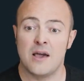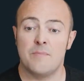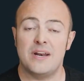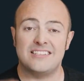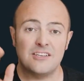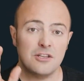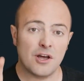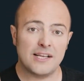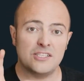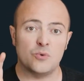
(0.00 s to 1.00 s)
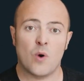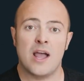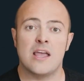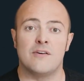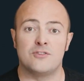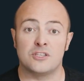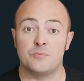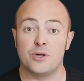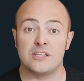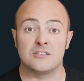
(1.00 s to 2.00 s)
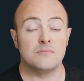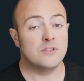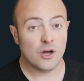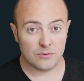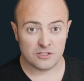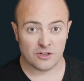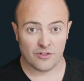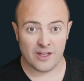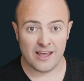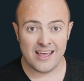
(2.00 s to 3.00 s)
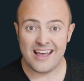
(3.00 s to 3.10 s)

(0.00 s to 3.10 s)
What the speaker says: But it's a nice way of just putting some notes on there,